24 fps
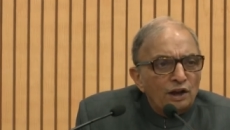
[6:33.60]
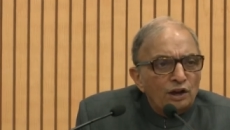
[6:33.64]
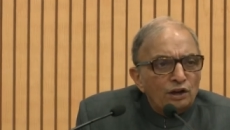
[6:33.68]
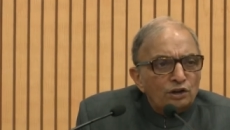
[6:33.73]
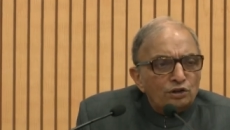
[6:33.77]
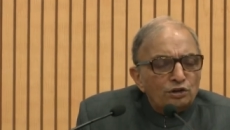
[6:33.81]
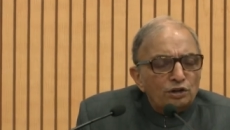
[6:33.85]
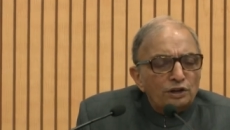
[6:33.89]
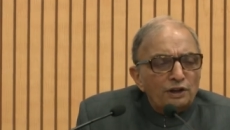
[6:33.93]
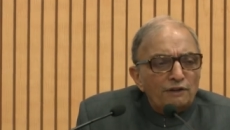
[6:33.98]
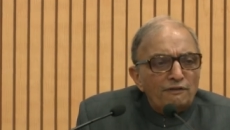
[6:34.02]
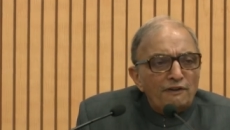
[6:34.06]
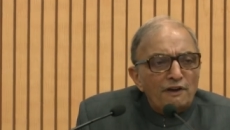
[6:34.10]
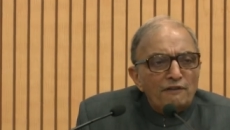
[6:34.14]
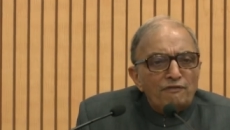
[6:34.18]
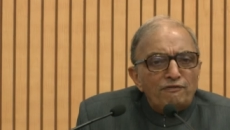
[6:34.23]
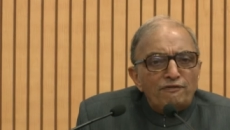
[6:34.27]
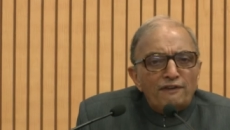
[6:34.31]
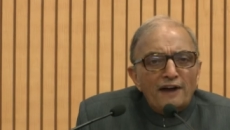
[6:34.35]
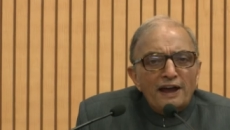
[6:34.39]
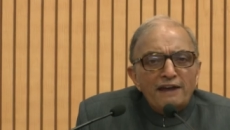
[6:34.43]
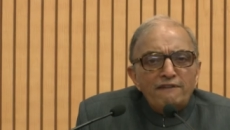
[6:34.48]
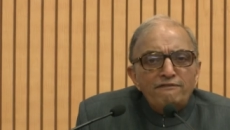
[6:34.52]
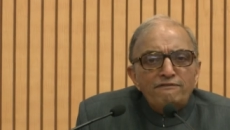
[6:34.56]
So there were
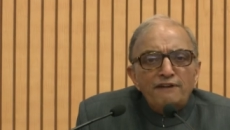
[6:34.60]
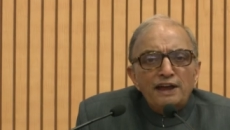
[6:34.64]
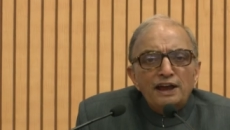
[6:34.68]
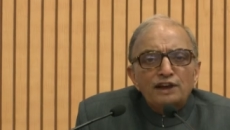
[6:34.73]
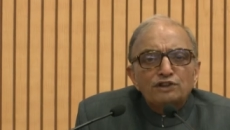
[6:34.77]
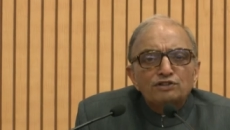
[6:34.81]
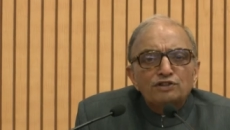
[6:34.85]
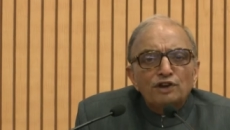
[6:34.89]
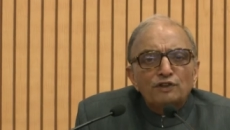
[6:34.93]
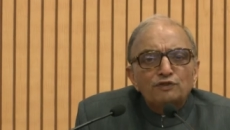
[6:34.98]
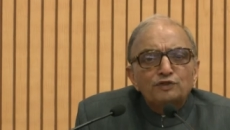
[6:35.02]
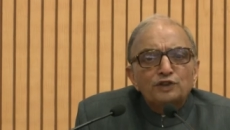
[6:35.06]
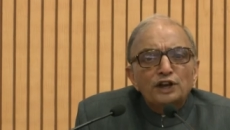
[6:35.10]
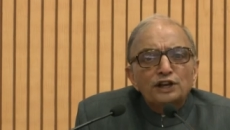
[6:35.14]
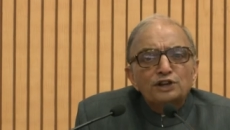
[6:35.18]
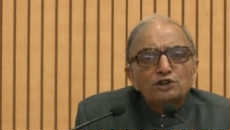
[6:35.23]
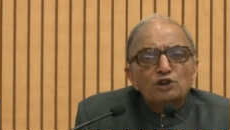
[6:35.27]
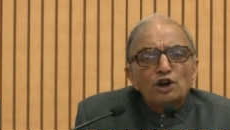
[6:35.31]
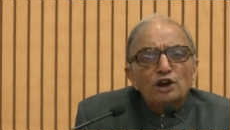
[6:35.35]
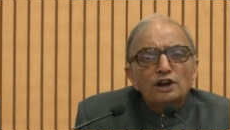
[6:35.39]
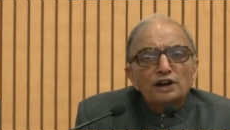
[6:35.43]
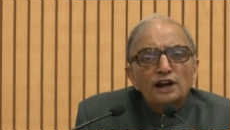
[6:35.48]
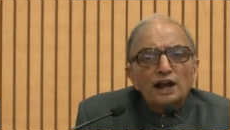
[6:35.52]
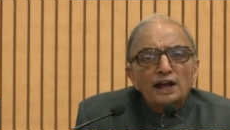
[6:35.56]
five weeks of such
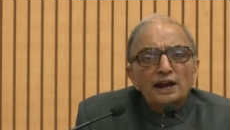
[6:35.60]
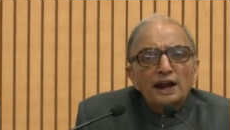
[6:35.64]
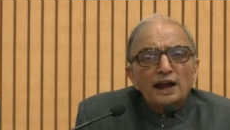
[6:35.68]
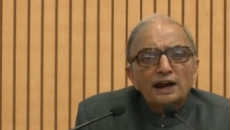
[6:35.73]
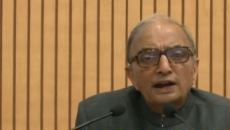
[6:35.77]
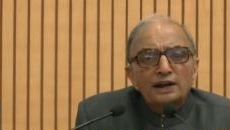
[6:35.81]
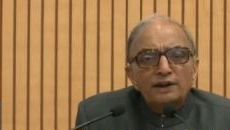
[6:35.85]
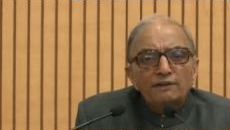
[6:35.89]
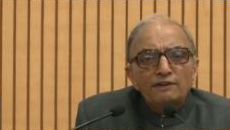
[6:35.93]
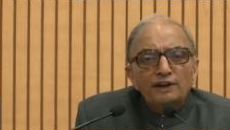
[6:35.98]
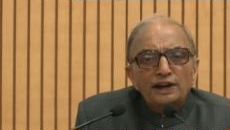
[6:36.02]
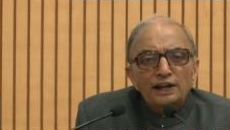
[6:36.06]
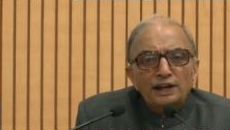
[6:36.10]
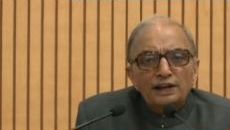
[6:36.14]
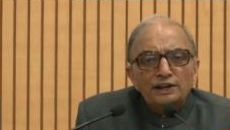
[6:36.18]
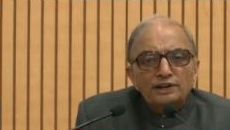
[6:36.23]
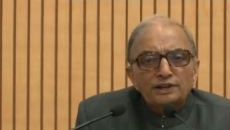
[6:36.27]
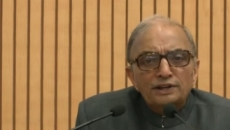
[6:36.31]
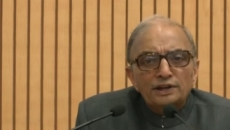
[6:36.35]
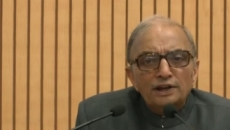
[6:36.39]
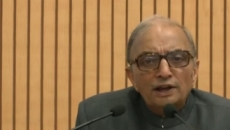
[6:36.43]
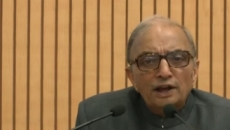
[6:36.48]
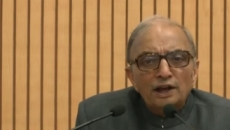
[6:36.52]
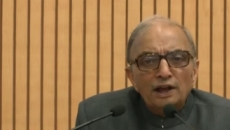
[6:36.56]
online
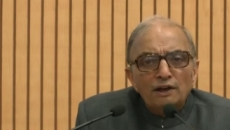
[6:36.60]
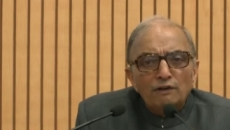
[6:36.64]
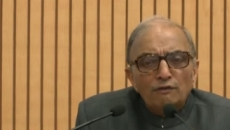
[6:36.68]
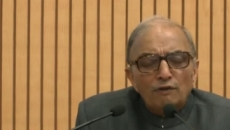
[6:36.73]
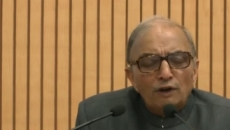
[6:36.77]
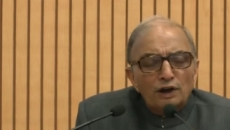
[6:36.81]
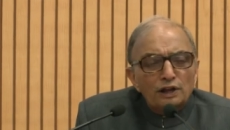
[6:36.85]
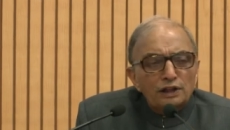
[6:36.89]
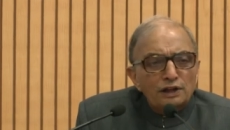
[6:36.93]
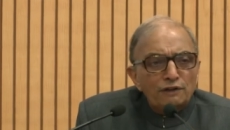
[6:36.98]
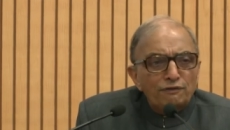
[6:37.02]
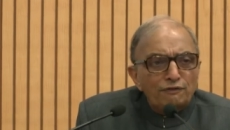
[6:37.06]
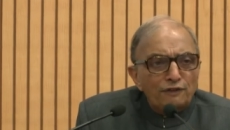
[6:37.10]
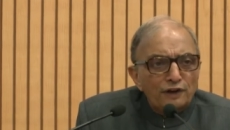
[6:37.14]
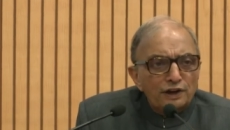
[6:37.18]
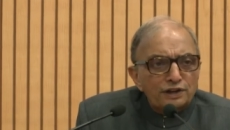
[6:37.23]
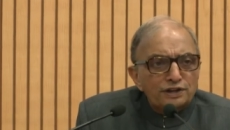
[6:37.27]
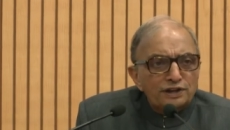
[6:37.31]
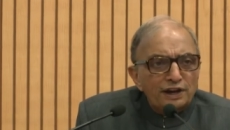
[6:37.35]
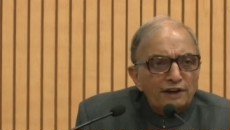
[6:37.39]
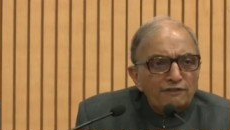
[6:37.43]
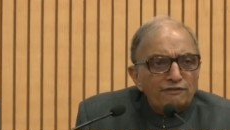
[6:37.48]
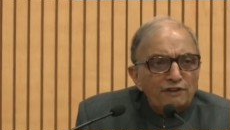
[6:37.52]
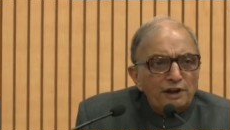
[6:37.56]
activities for the
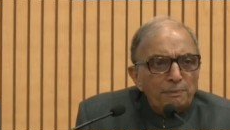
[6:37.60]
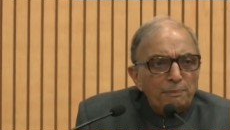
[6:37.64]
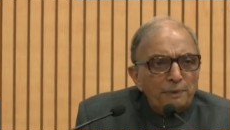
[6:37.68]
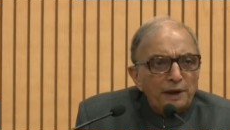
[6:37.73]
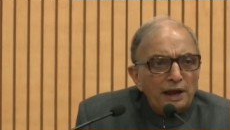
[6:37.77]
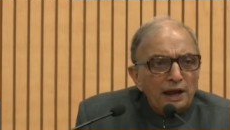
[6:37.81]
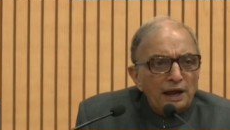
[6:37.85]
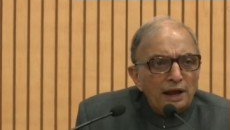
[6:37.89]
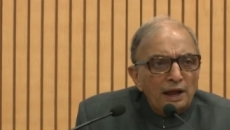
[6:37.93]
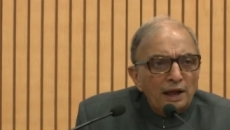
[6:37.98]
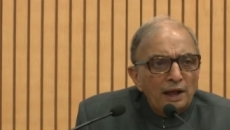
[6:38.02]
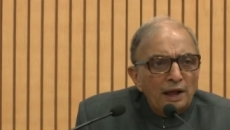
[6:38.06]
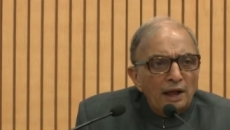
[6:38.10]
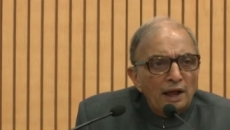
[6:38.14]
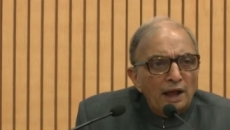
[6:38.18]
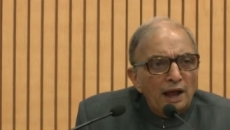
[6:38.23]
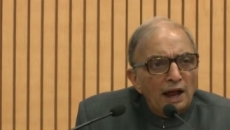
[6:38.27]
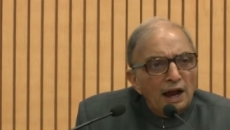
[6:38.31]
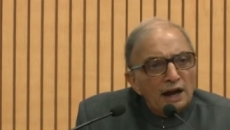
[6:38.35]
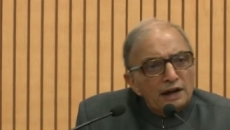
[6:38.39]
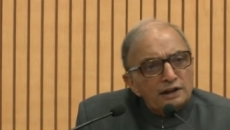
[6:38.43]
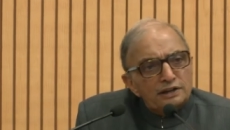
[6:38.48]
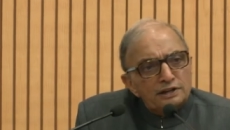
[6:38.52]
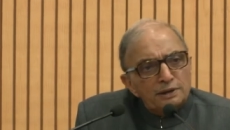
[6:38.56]
first FDP
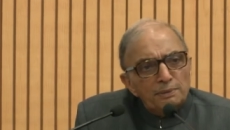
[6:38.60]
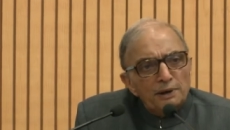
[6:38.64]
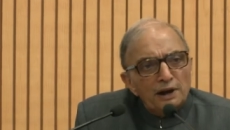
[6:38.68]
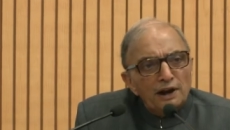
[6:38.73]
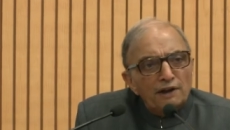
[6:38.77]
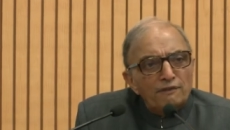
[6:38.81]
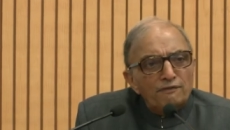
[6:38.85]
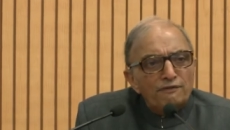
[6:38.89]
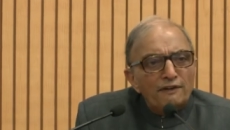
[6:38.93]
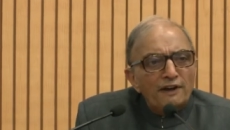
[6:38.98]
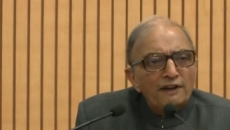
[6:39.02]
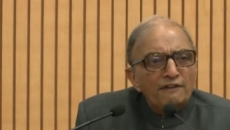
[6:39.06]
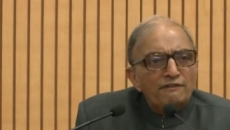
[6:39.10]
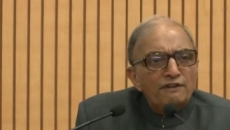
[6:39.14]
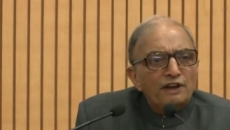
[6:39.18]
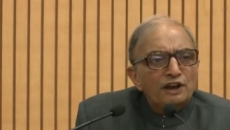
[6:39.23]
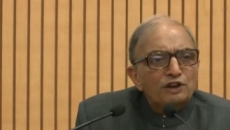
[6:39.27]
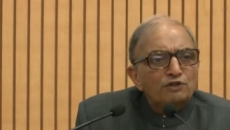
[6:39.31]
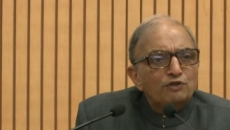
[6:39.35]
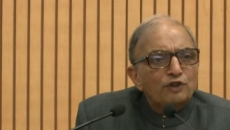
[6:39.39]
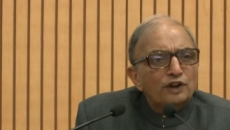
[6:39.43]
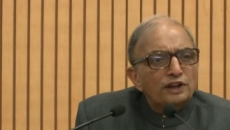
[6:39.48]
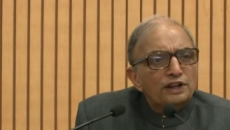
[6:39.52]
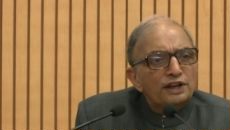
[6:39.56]
and similar five
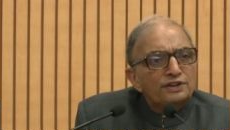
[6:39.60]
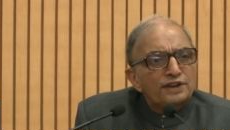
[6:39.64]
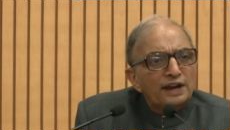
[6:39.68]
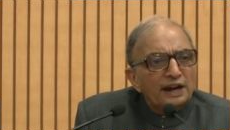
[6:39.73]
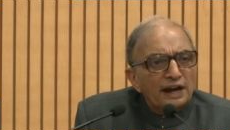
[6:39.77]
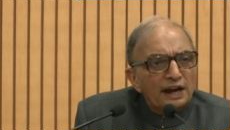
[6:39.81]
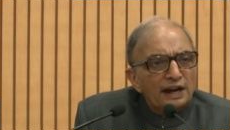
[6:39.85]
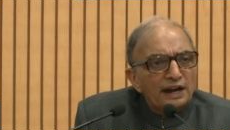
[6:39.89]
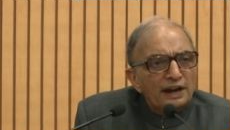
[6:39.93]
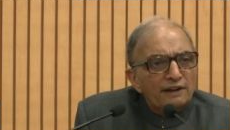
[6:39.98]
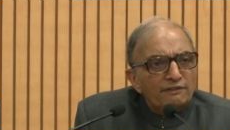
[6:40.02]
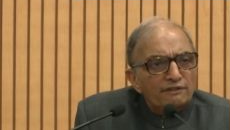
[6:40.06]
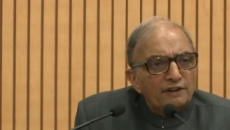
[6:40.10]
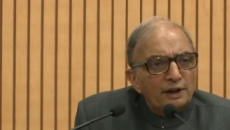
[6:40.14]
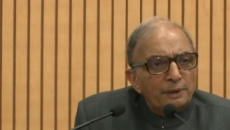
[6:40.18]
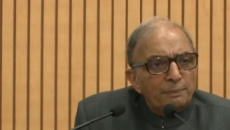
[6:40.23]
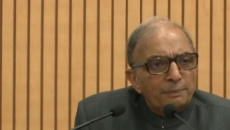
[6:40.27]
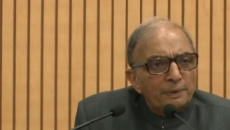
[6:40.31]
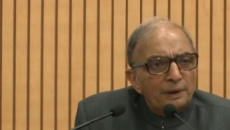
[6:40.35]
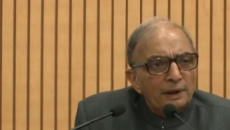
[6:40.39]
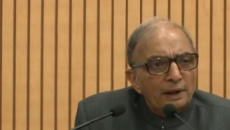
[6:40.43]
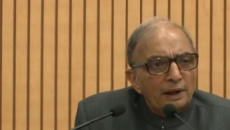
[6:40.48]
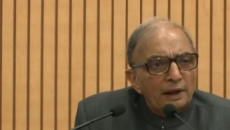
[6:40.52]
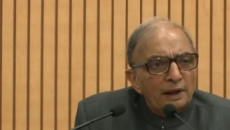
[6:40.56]
weeks for the second
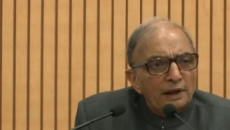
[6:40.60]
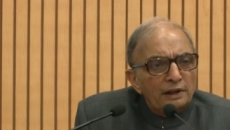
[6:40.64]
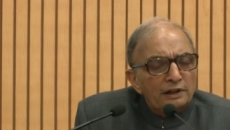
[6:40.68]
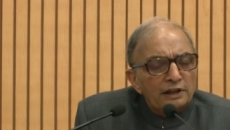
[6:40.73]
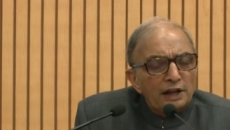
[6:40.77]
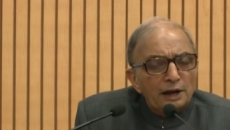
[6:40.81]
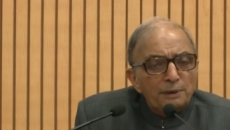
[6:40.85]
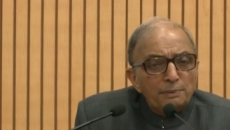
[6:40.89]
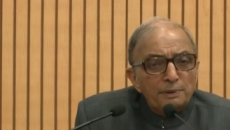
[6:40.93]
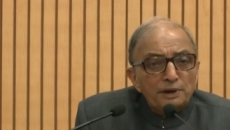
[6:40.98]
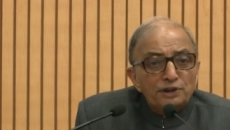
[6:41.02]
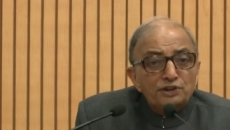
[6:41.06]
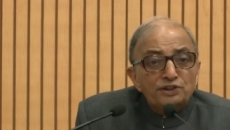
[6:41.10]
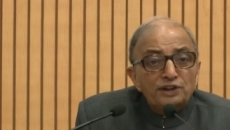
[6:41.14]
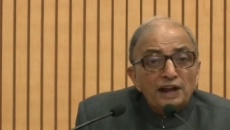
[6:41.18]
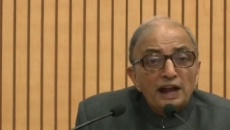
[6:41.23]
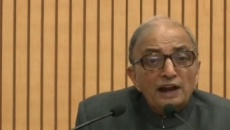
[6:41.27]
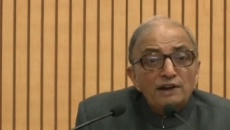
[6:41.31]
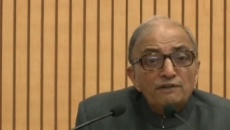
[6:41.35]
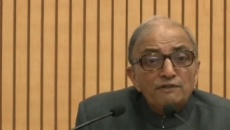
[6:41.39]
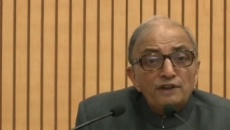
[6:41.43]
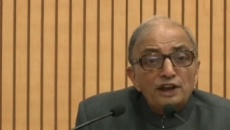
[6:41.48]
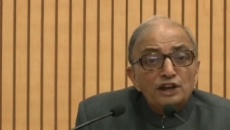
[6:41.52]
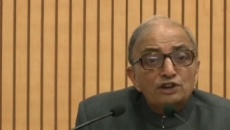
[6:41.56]
FDP. That means
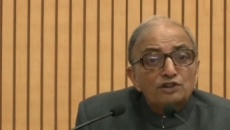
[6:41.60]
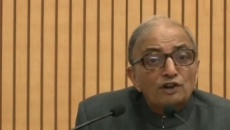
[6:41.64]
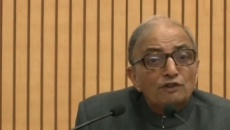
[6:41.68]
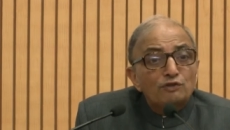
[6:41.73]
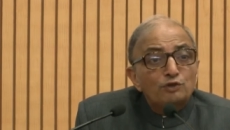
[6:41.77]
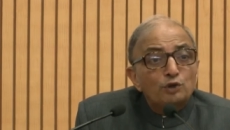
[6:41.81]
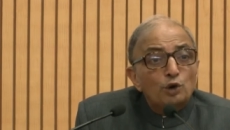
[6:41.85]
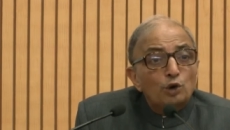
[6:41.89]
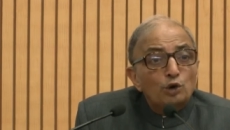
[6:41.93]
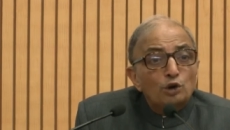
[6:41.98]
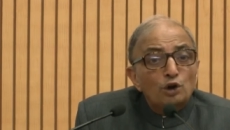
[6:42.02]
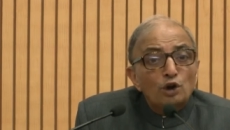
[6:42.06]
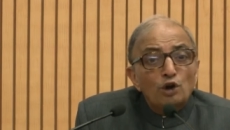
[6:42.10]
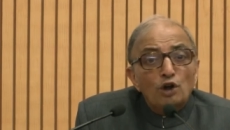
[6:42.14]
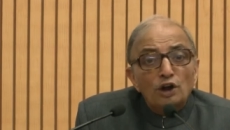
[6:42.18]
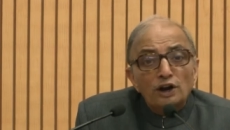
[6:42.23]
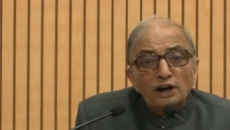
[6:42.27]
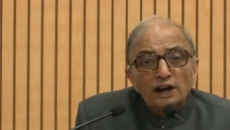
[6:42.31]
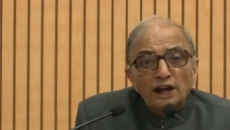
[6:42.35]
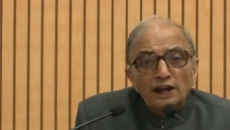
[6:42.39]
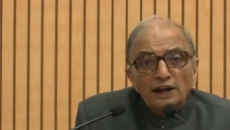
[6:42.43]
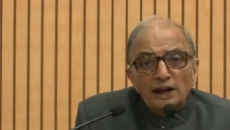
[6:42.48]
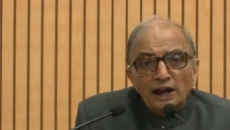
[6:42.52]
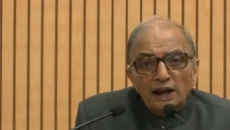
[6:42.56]
10 weeks of total
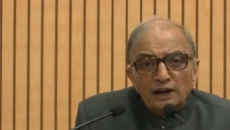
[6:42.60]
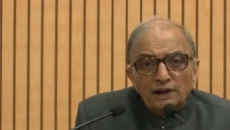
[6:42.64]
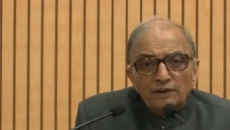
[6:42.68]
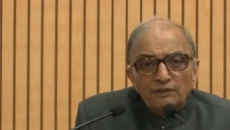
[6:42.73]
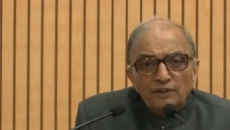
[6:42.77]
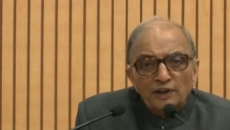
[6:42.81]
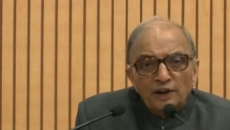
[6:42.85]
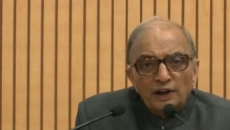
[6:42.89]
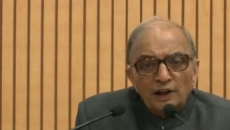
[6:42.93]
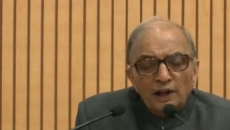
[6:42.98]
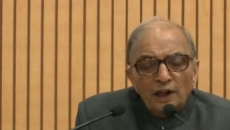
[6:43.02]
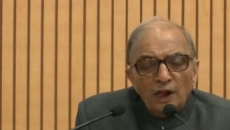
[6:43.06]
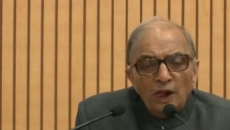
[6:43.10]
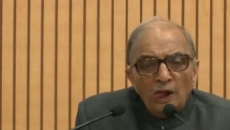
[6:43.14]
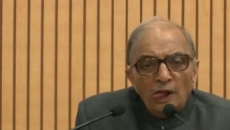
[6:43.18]
online activity.